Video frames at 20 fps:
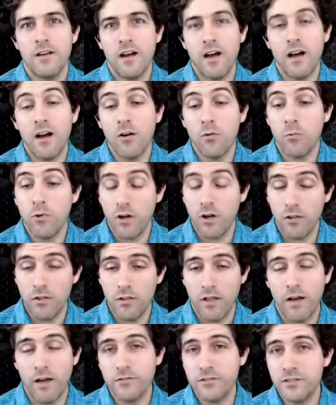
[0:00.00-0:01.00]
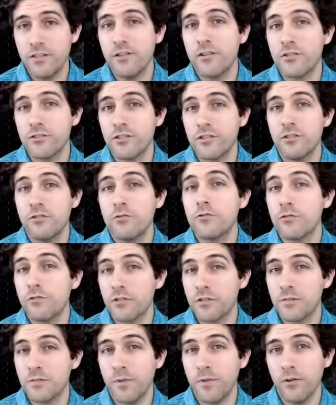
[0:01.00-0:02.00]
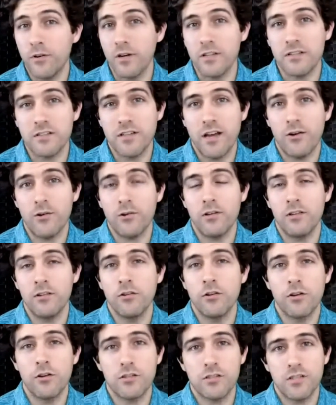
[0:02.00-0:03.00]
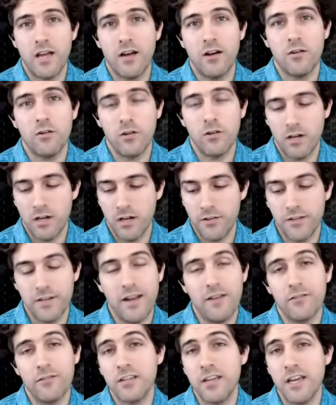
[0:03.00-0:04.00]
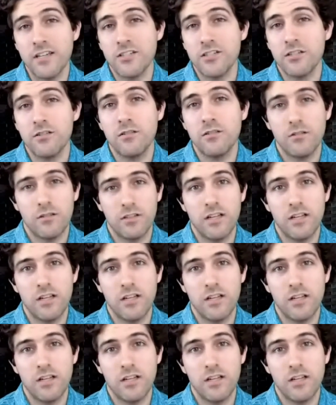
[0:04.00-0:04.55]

Uh, well, obviously, there's the user experience, how it looks, how uh, the navigation.